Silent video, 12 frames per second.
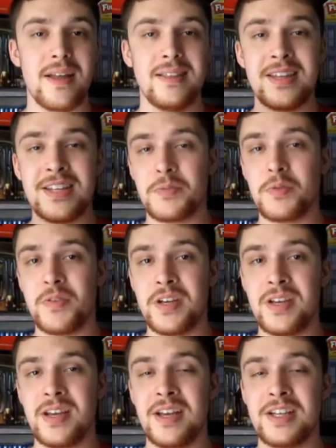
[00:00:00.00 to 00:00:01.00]
this
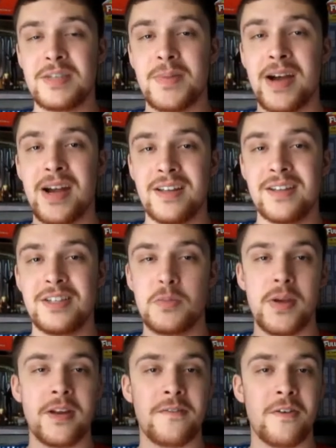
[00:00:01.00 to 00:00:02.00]
movie is my highly
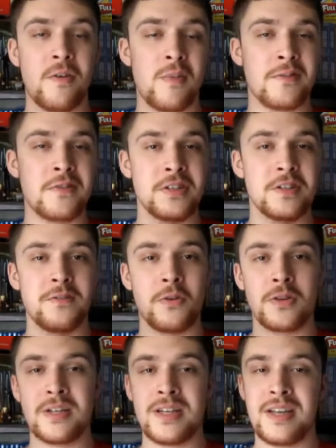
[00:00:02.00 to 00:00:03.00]
anticipated film of
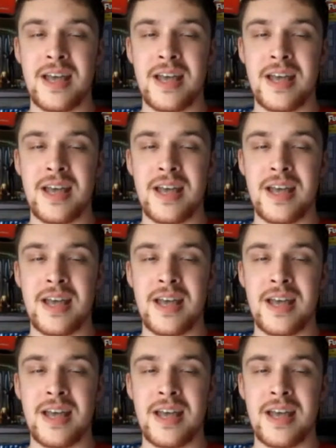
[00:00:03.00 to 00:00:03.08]
2014,